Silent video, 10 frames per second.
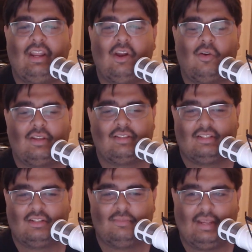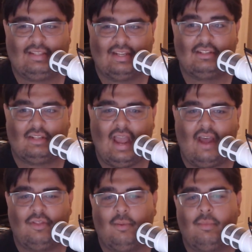because it just makes sense to
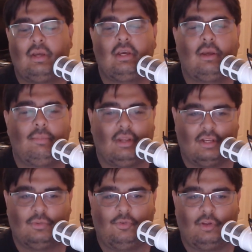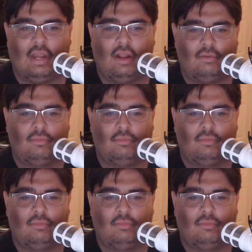add them because we've only got